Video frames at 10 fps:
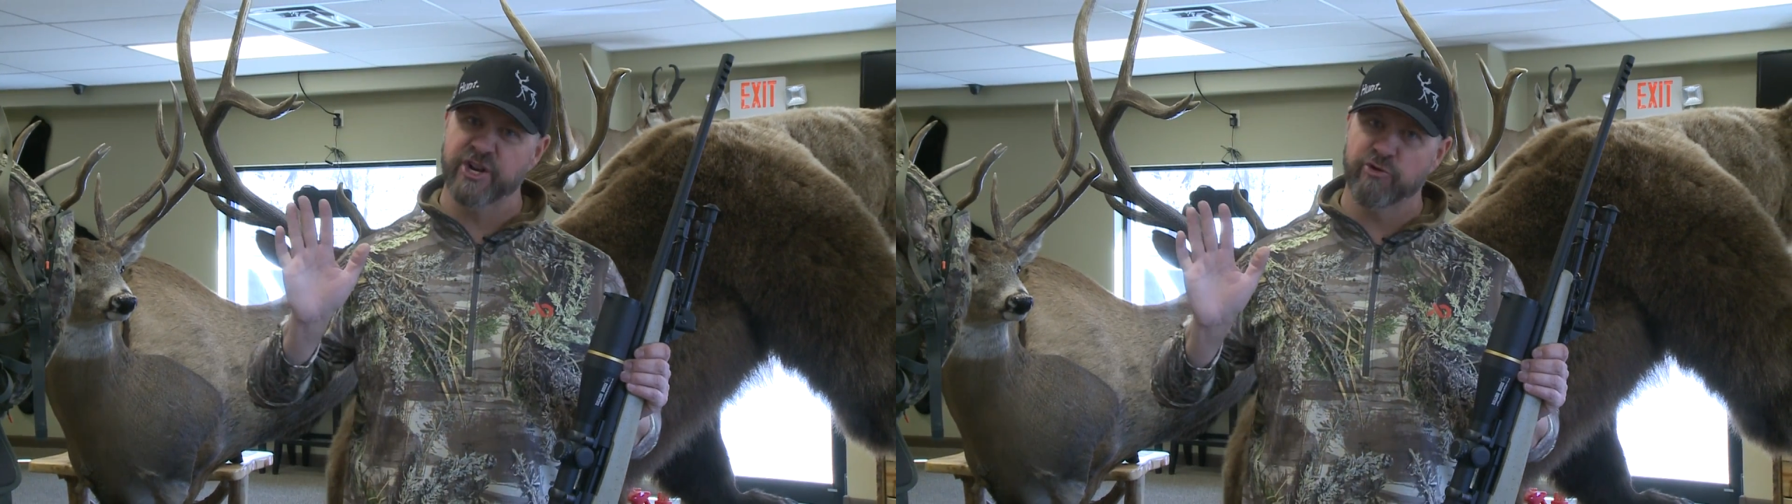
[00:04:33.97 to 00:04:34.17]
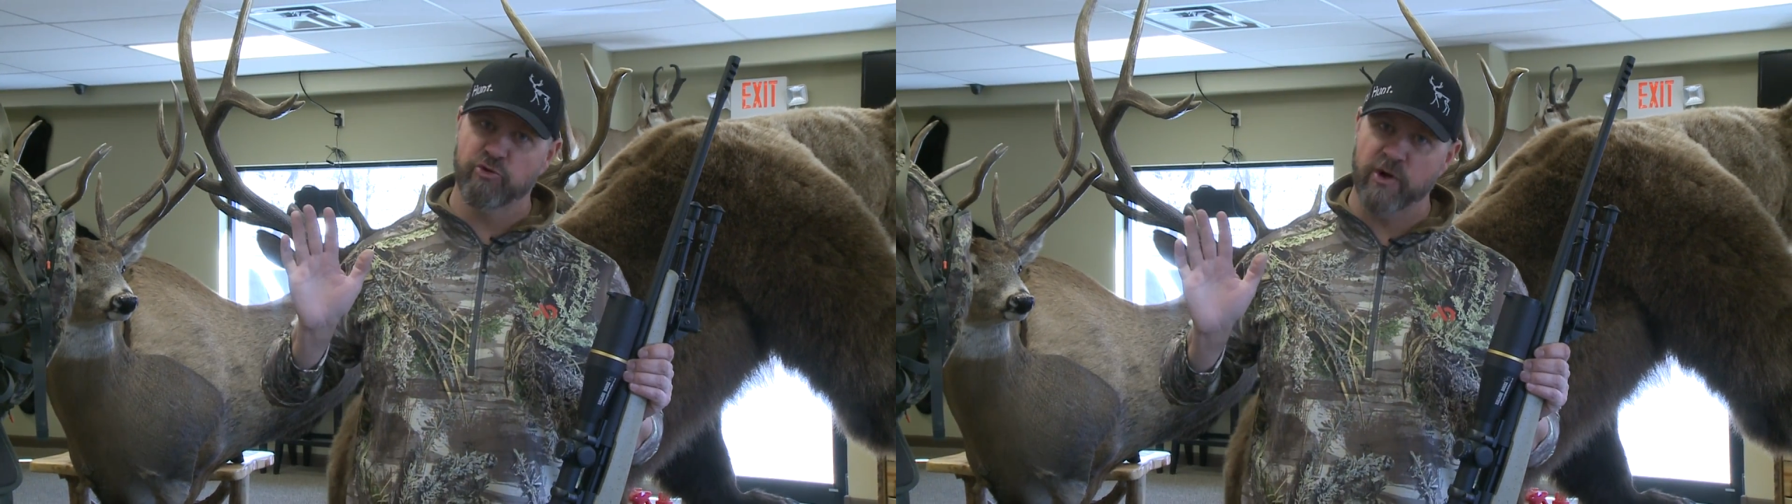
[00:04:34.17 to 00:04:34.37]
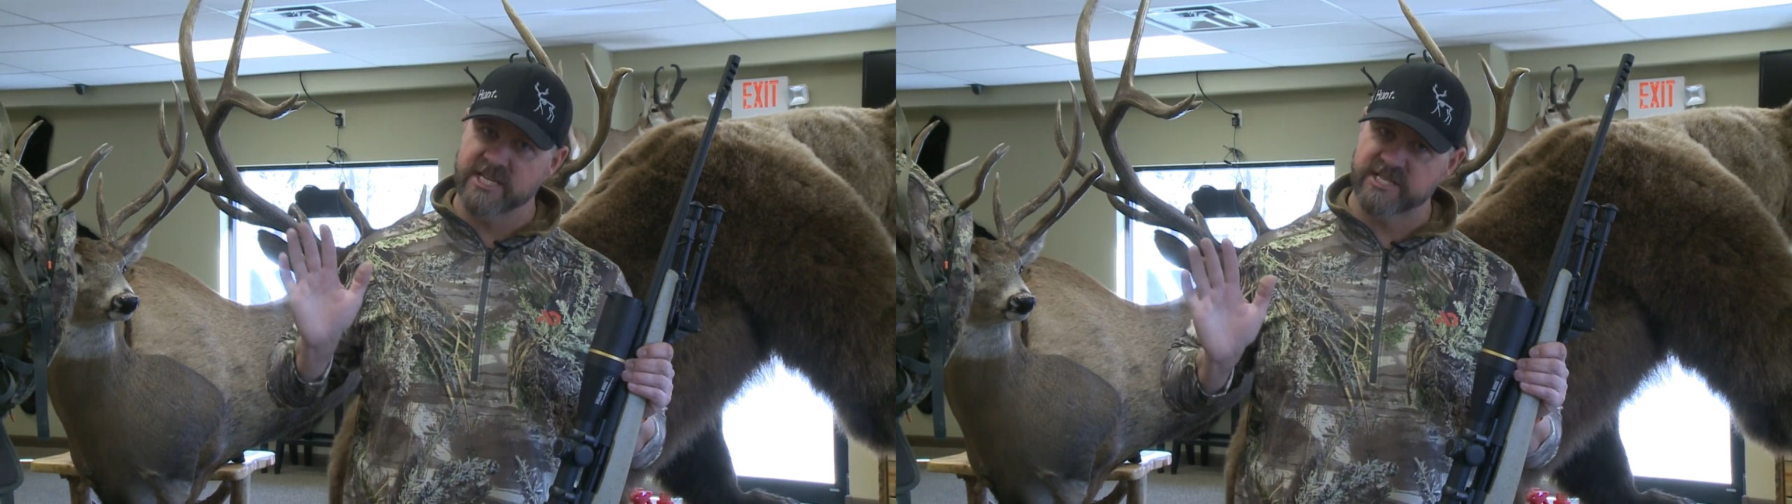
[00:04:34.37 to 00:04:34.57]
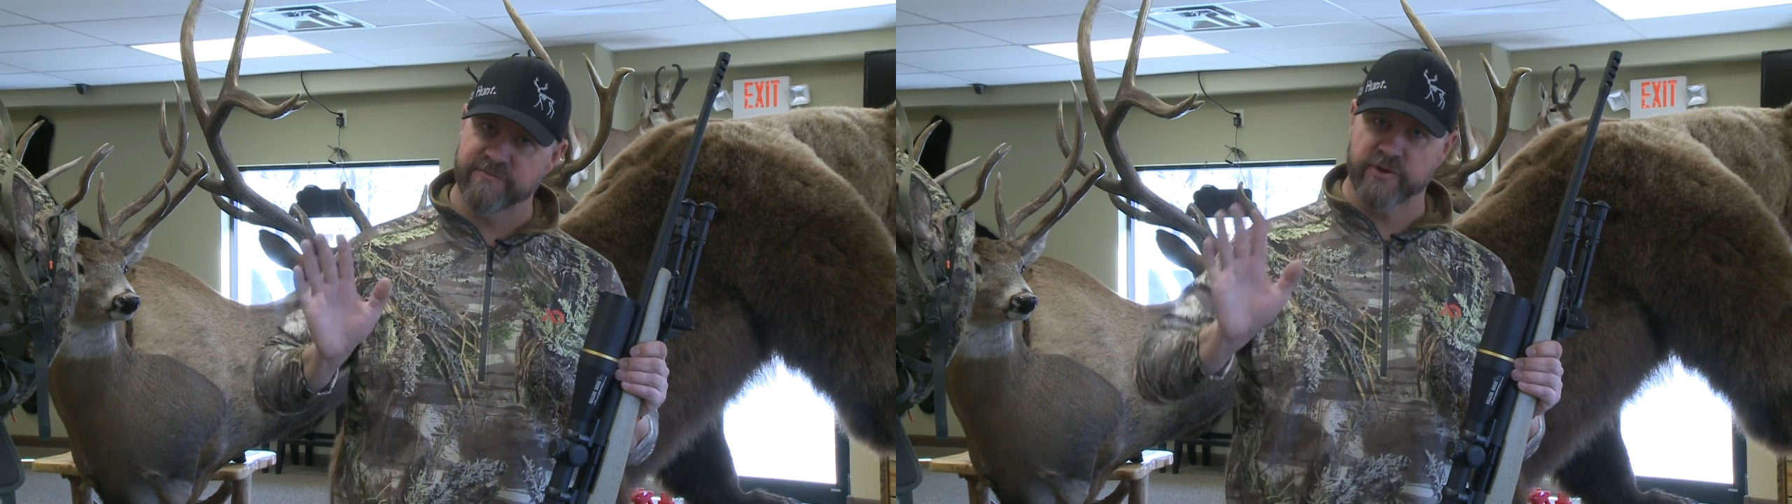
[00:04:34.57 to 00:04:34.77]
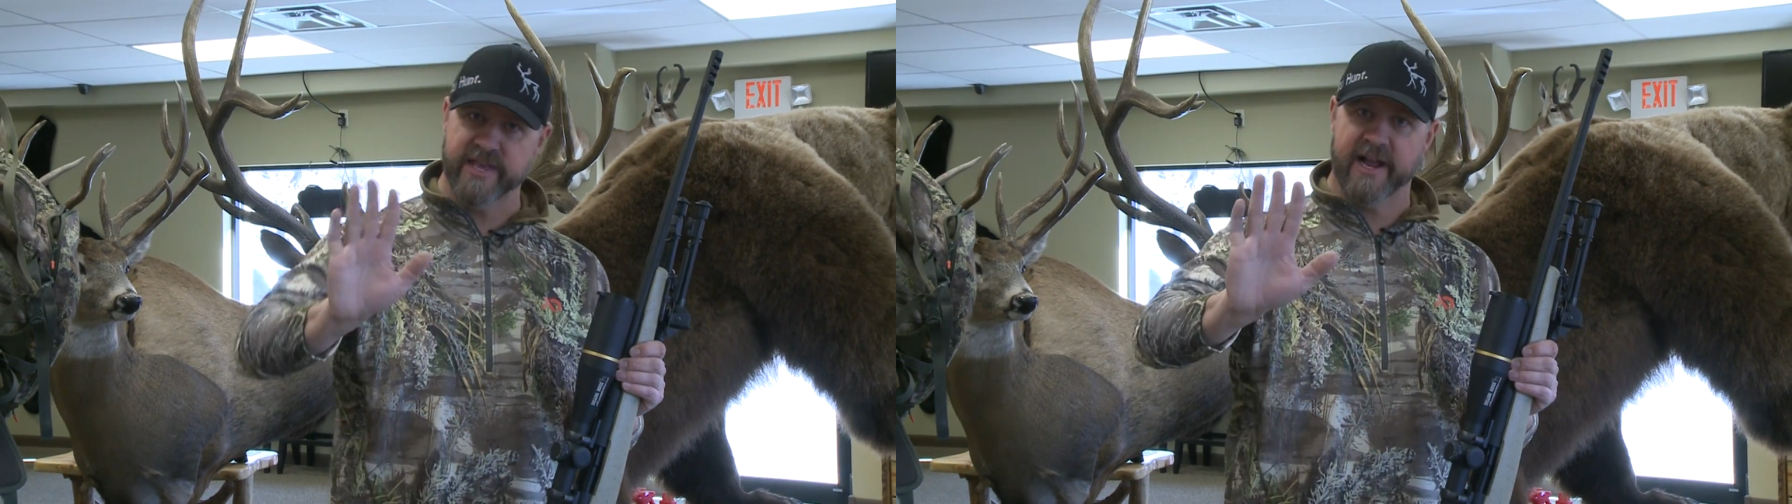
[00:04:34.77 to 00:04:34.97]

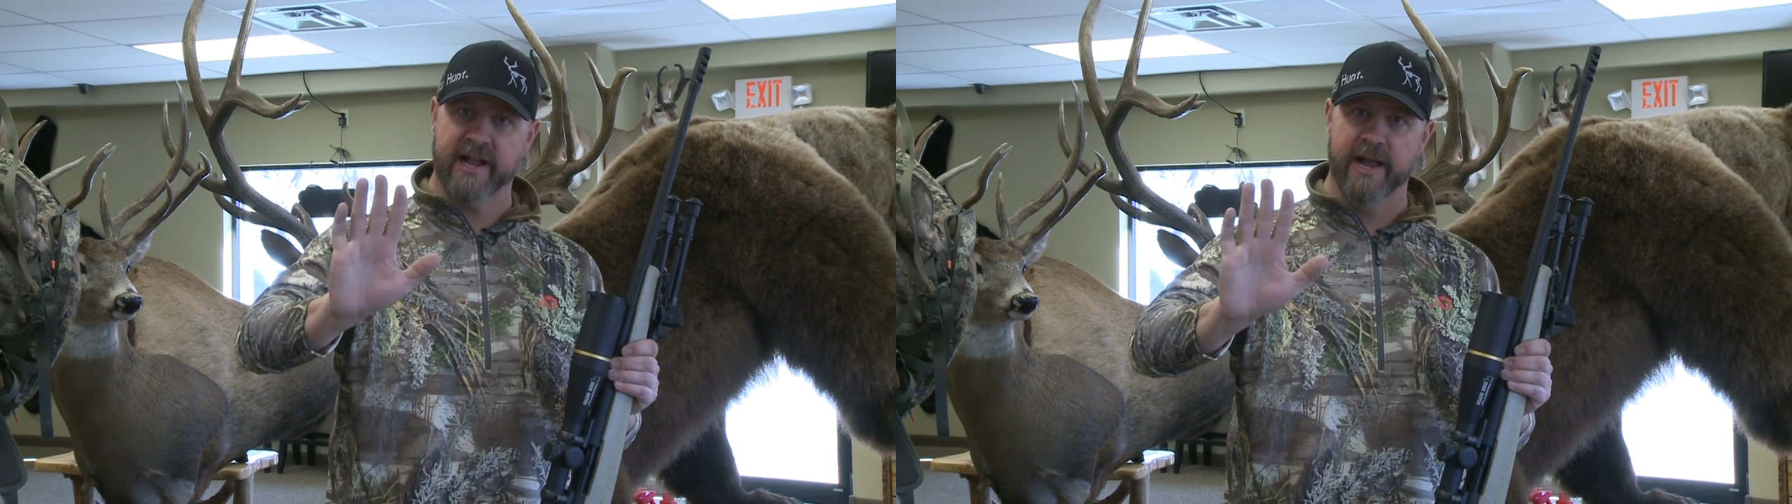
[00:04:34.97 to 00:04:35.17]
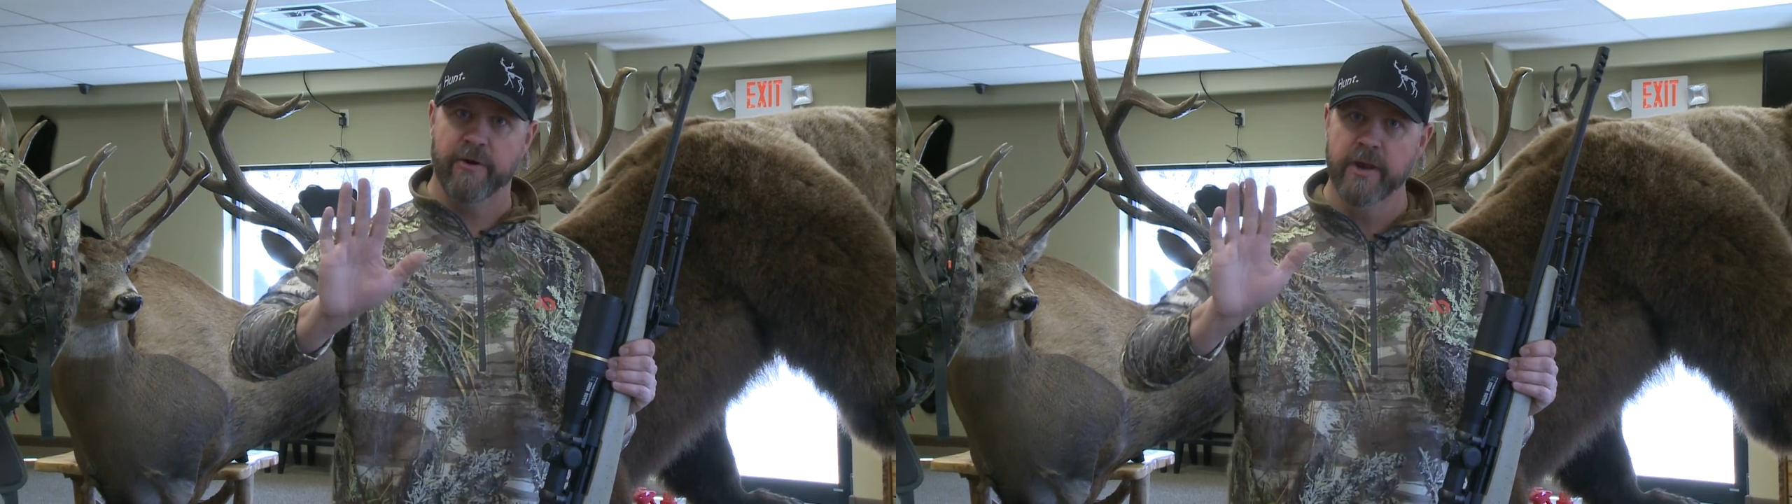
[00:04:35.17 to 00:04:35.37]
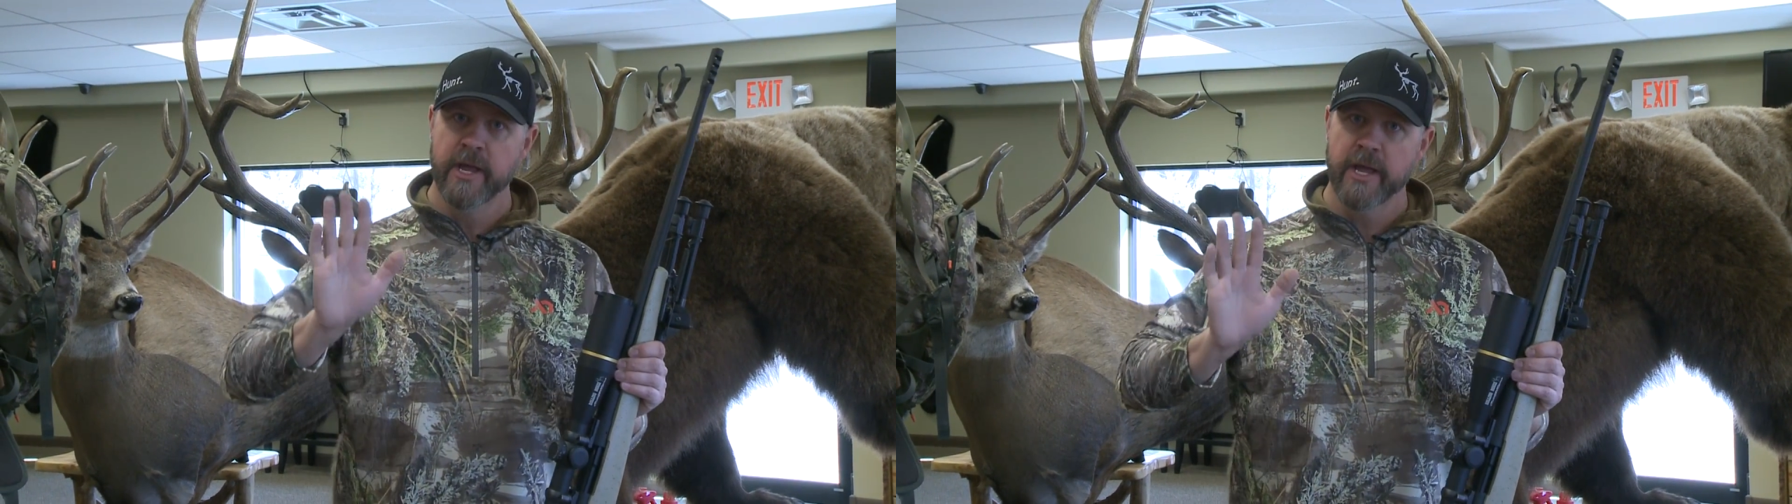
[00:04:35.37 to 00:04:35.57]
aggressive with that coyote